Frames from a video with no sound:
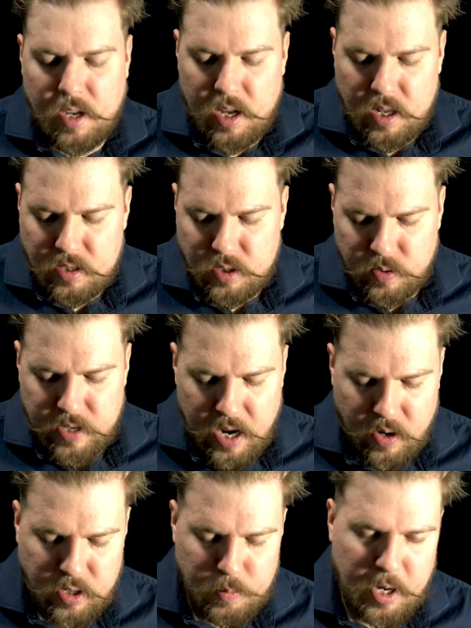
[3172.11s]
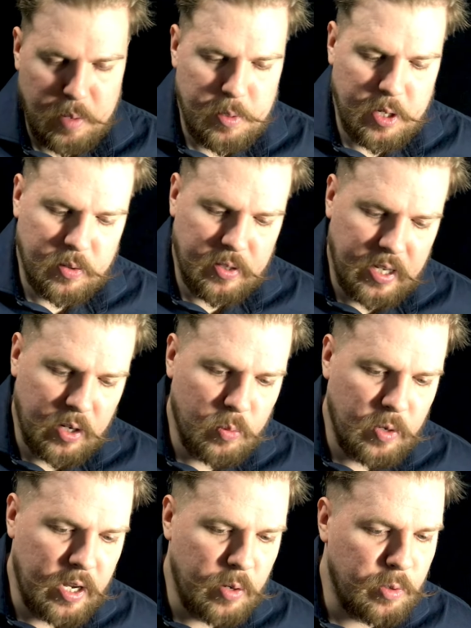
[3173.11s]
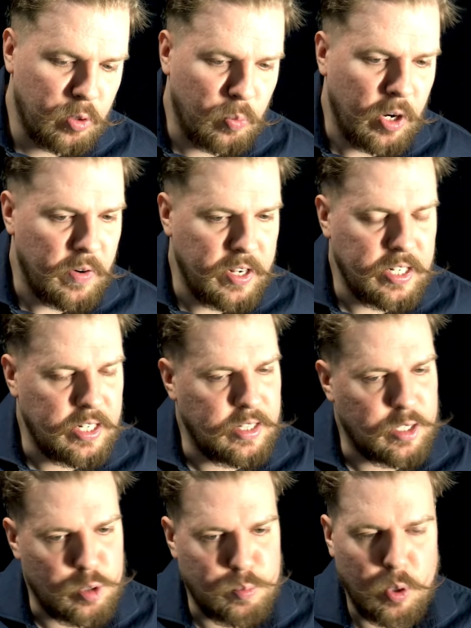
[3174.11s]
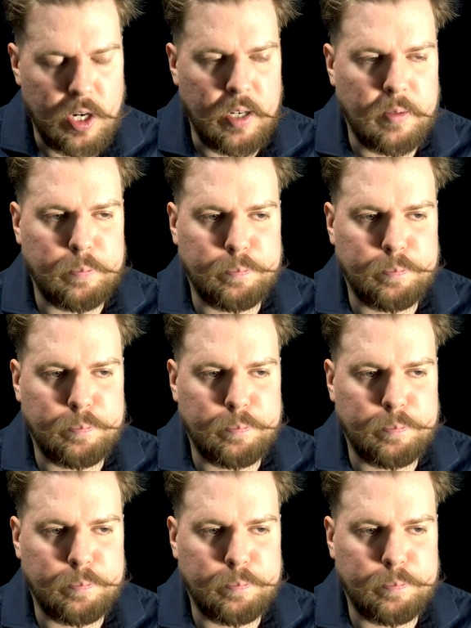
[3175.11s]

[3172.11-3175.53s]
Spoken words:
And so now you might be able to get away with wearing it in the spring.